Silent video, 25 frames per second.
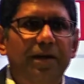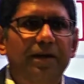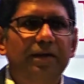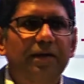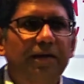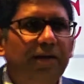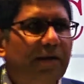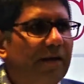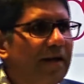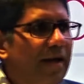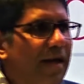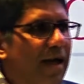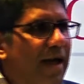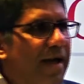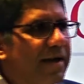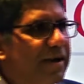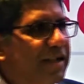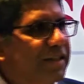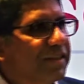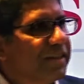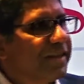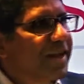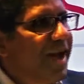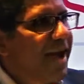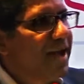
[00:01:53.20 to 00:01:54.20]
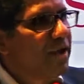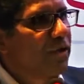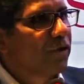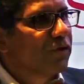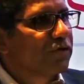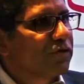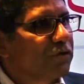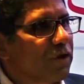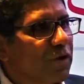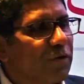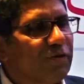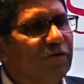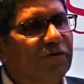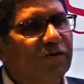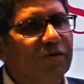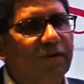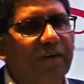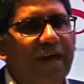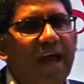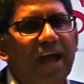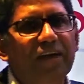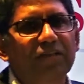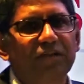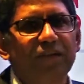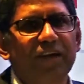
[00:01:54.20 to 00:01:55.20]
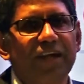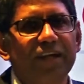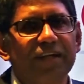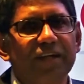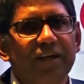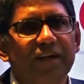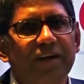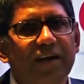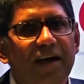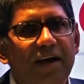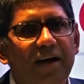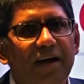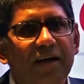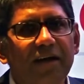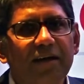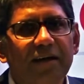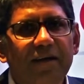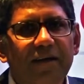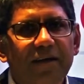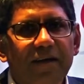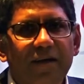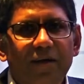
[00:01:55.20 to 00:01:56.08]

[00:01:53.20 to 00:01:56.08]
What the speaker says: right? And Niti Aayog's sort of action agenda